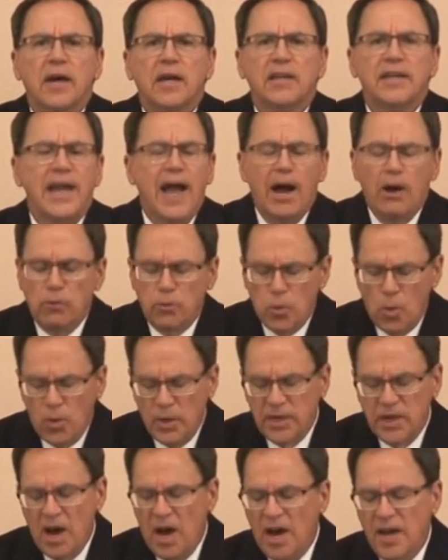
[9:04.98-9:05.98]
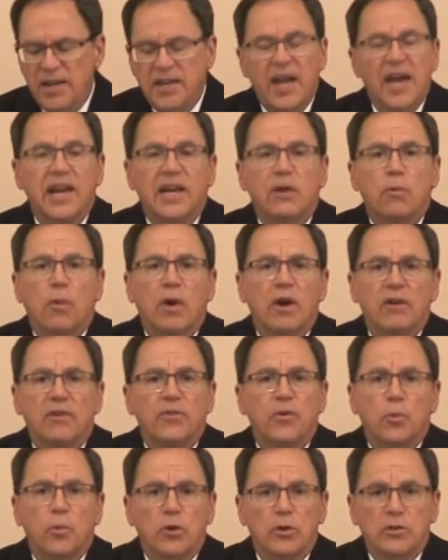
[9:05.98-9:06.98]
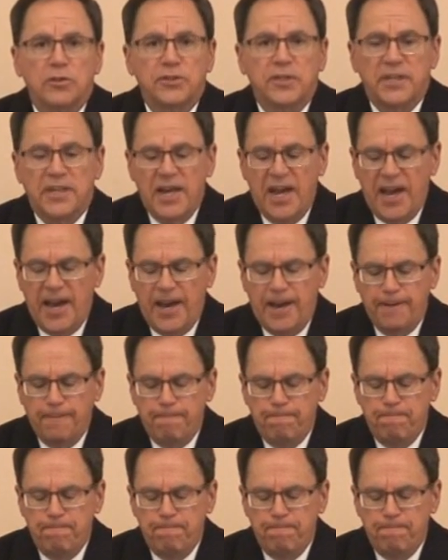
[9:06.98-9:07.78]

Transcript: now going on anywhere in the world today.